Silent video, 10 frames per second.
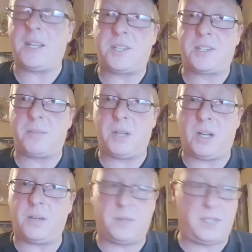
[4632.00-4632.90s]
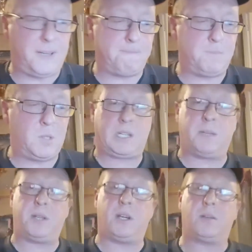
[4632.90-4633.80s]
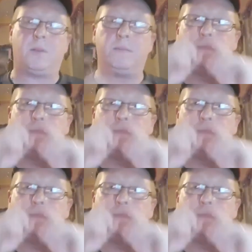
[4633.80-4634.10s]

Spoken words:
is going to be a hard one, isn't it? This is going to be a hard one.